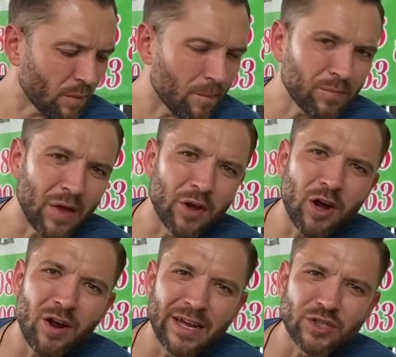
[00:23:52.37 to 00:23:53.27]
yeah, the
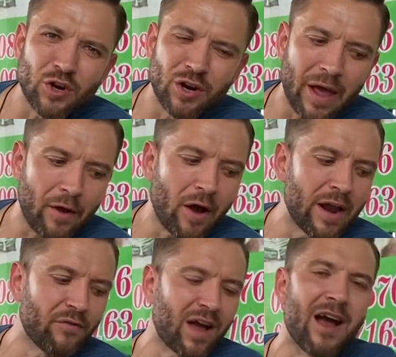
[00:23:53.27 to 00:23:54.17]
garlic's gone like
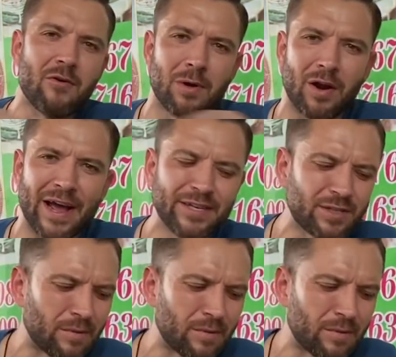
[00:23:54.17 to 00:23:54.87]
kind of caramelized,